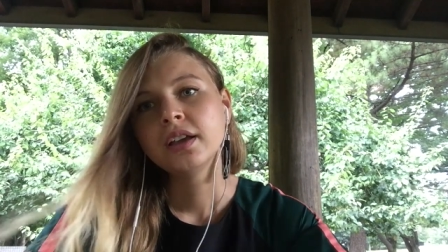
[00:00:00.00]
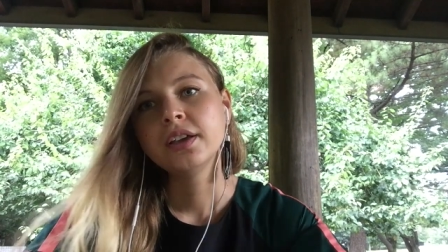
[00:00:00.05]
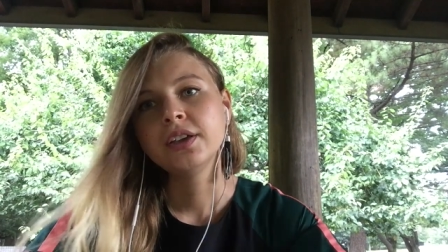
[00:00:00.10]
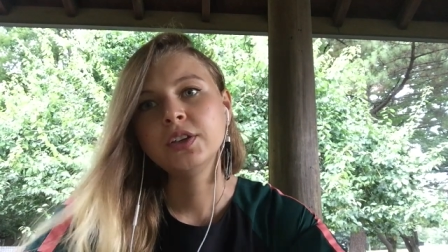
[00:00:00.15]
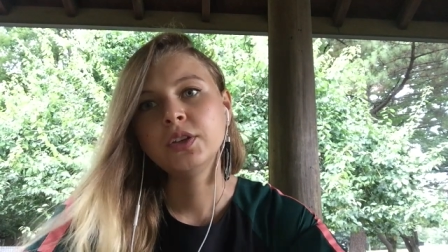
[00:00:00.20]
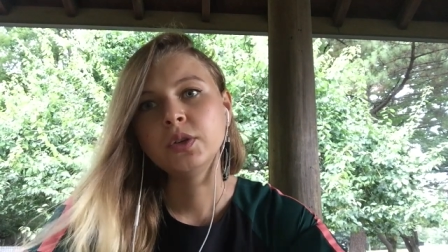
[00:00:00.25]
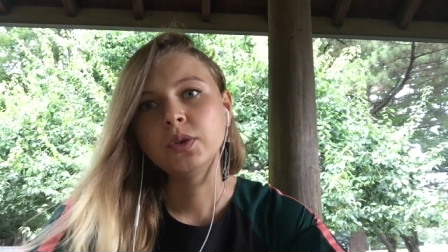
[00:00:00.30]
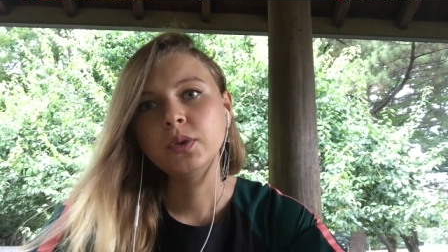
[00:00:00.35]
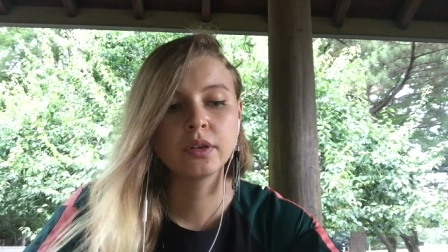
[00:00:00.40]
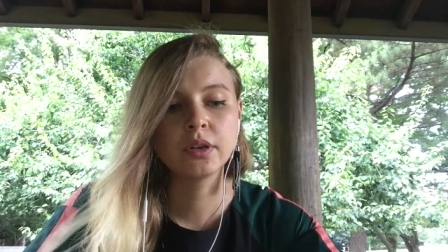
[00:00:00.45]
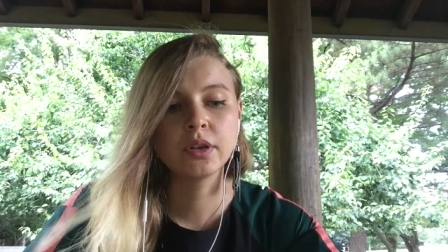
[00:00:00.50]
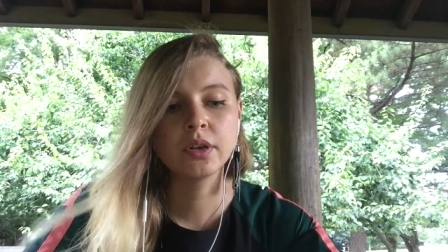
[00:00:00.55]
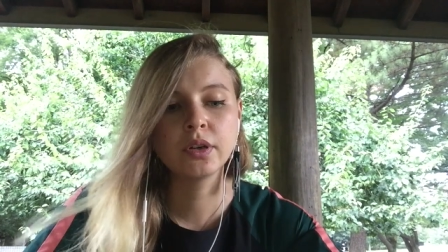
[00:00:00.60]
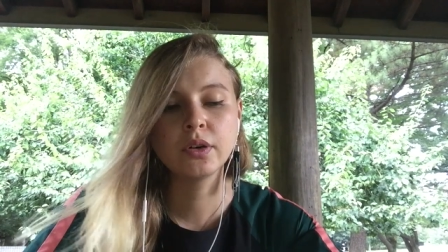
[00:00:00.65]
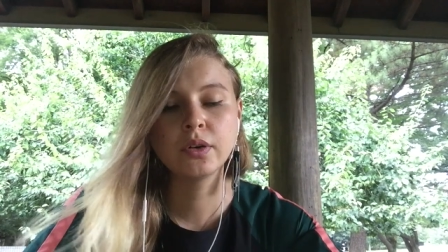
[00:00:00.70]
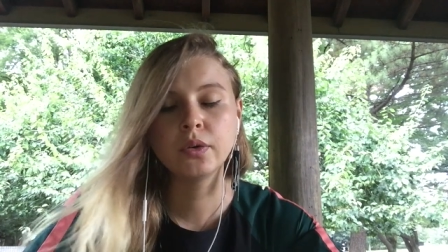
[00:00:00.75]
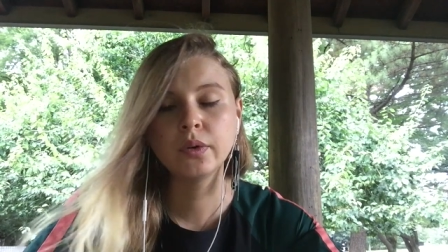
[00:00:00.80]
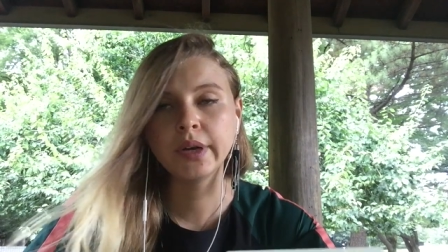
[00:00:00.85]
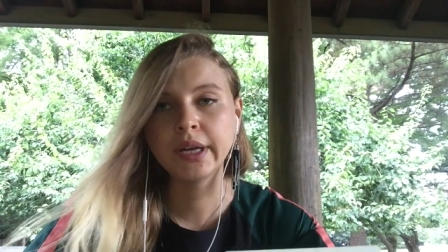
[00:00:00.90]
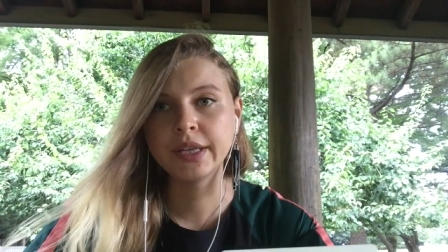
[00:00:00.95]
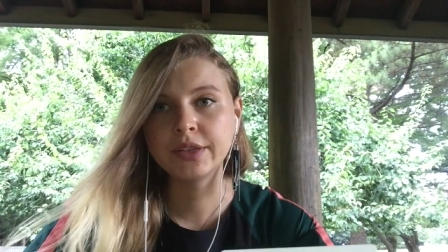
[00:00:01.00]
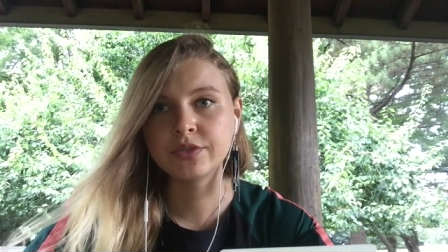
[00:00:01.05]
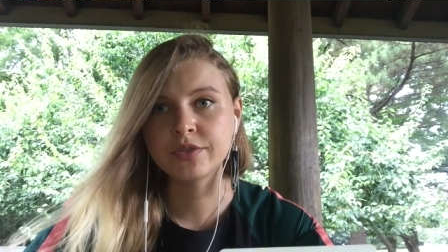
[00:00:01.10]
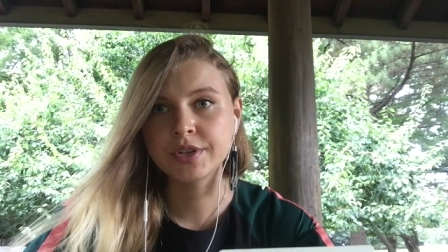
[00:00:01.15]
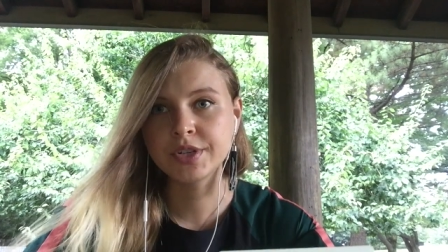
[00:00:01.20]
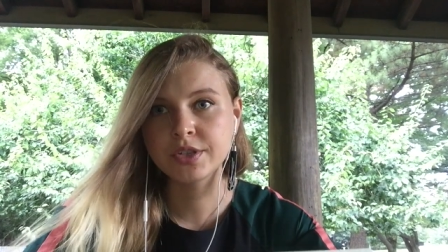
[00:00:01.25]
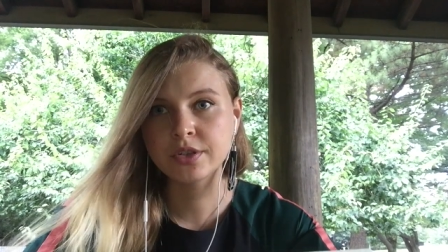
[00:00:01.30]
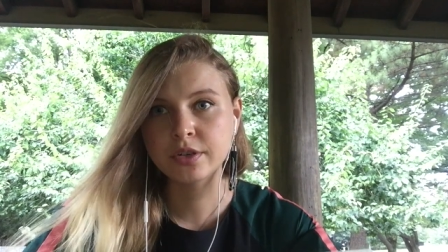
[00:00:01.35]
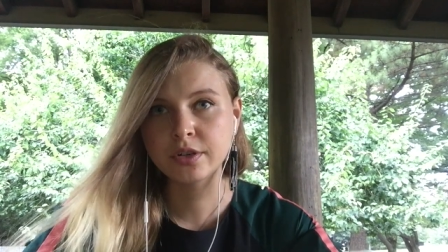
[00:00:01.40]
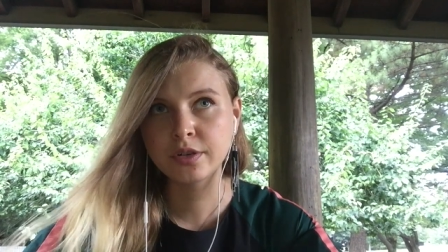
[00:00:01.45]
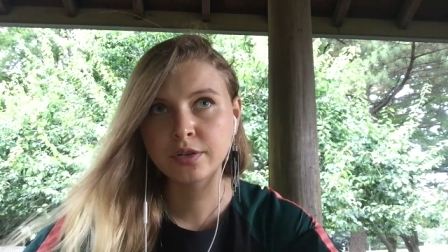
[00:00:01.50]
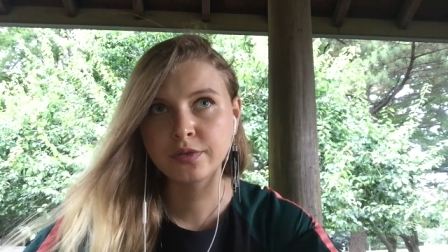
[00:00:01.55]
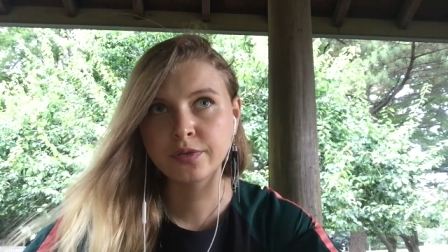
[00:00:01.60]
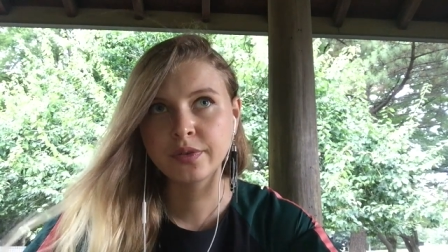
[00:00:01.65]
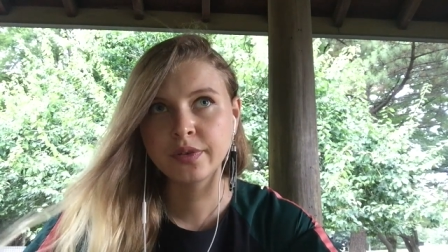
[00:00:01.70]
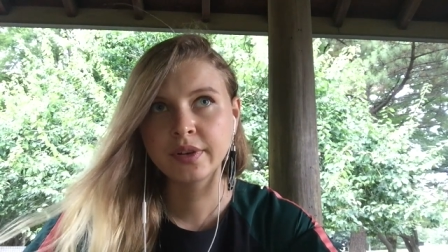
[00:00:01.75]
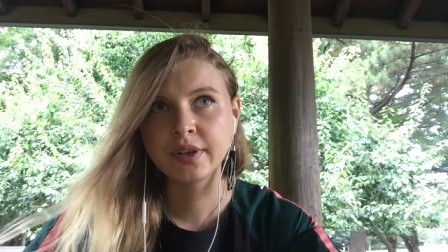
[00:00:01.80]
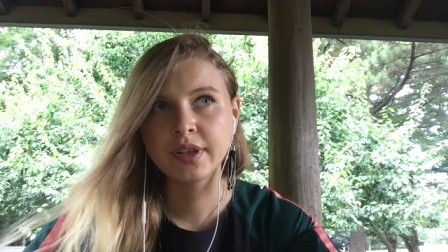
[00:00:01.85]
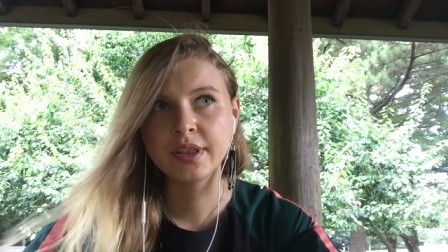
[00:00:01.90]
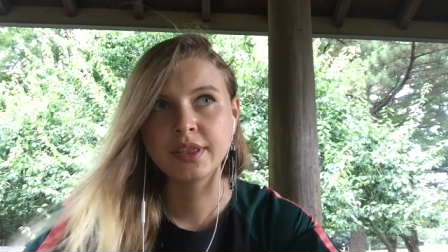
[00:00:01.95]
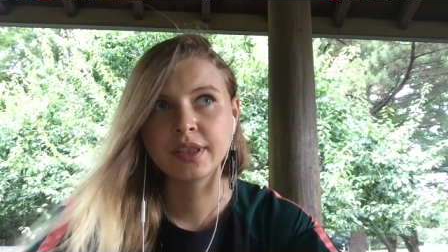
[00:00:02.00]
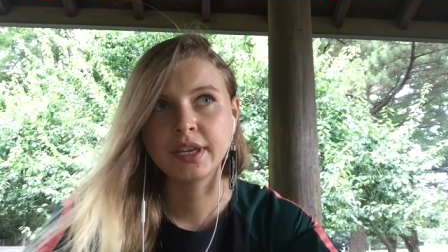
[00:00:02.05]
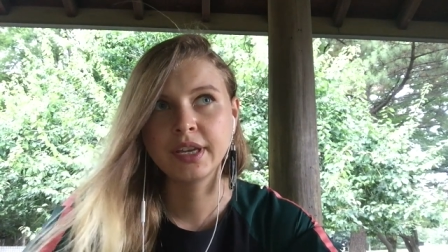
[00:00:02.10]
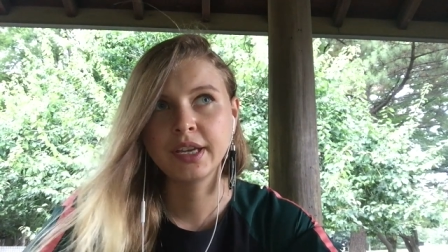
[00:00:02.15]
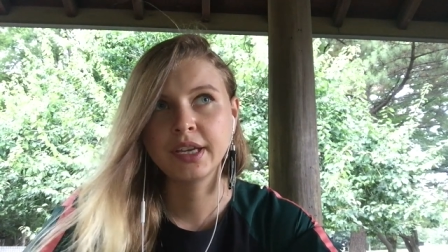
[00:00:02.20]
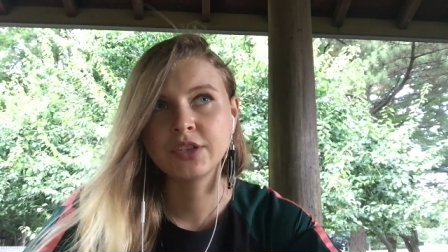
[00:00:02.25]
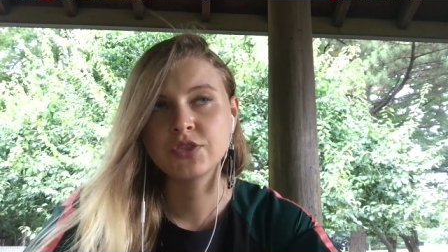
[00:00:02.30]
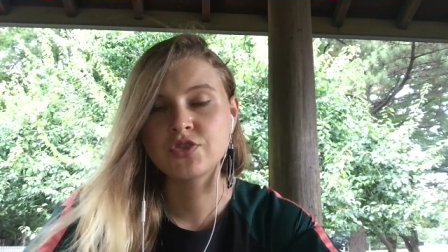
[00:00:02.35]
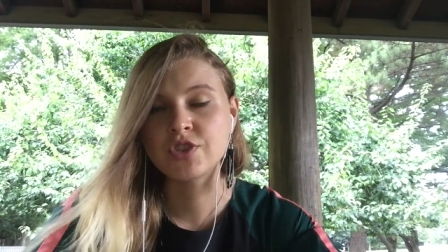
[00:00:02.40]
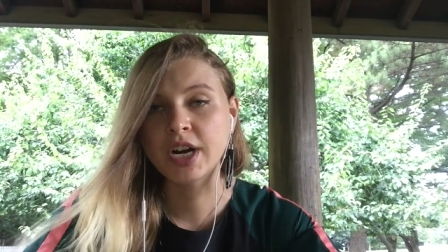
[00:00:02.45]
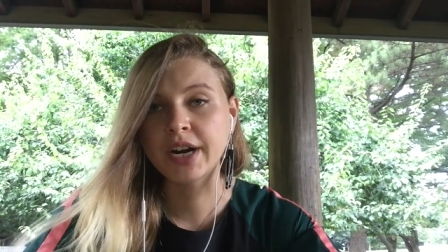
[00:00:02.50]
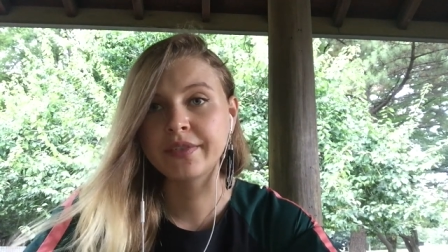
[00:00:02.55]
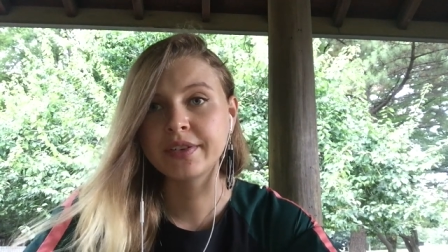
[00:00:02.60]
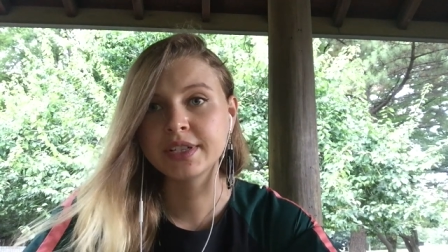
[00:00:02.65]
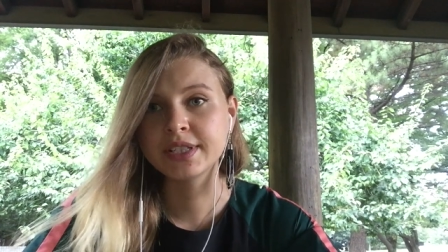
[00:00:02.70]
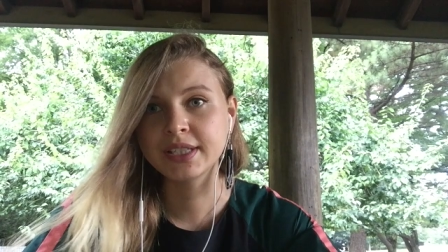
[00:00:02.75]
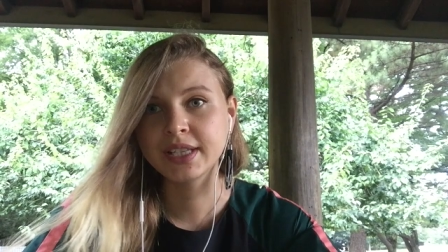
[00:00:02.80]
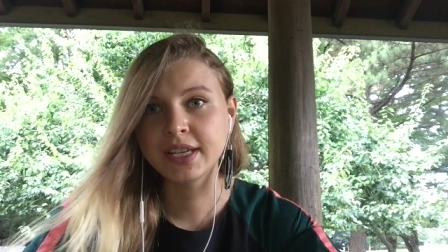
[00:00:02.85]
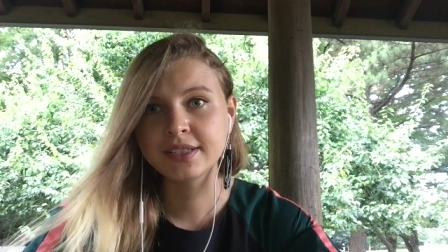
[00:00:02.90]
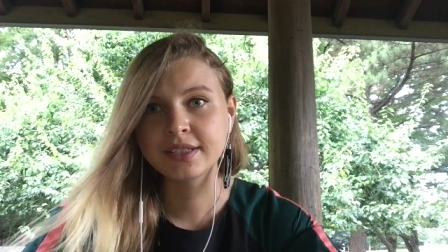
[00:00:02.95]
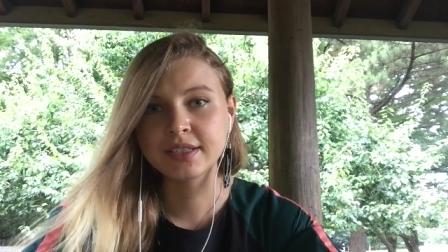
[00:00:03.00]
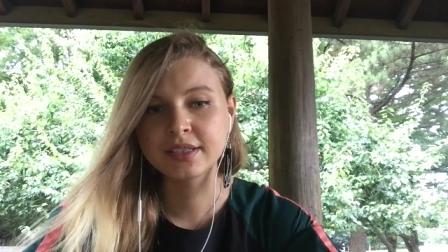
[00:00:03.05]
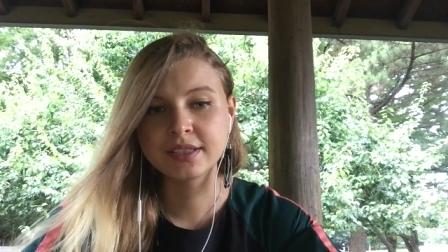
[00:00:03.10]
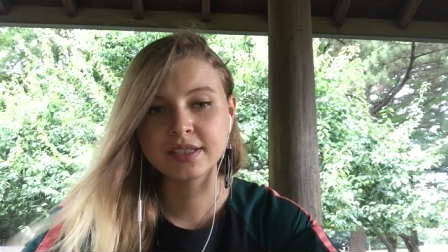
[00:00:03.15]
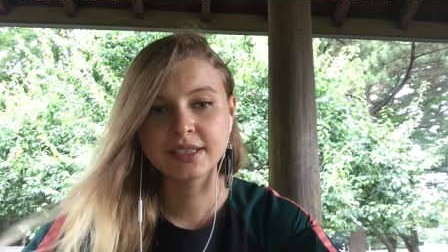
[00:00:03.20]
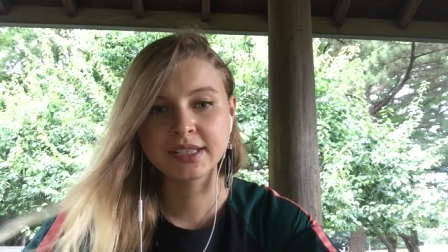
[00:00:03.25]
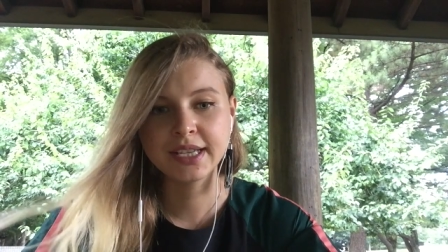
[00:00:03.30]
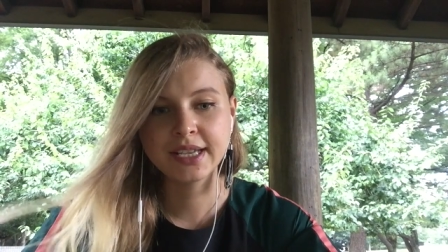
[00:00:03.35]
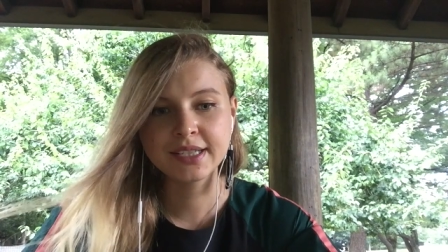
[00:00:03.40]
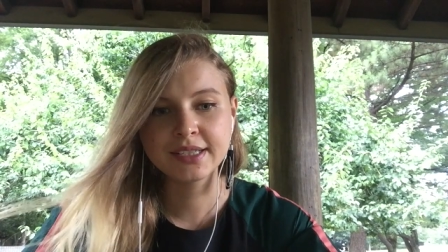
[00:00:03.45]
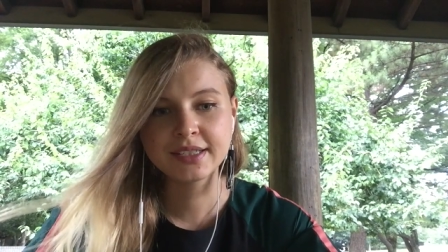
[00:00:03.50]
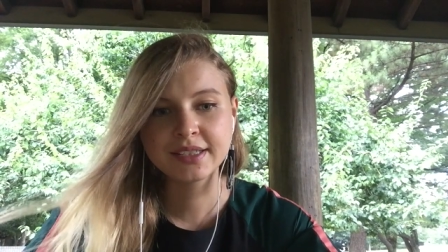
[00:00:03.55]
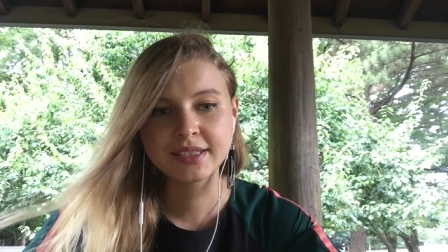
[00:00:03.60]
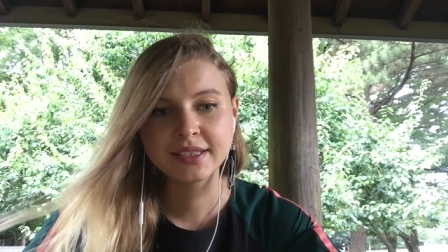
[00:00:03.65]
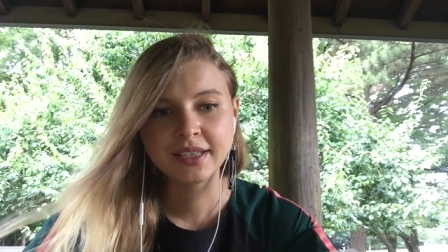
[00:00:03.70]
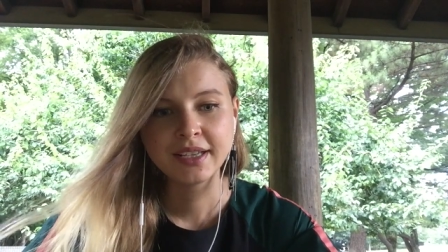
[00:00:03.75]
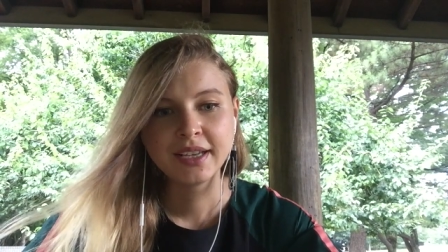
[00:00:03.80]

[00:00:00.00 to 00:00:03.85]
You go and reserve the driver's license test,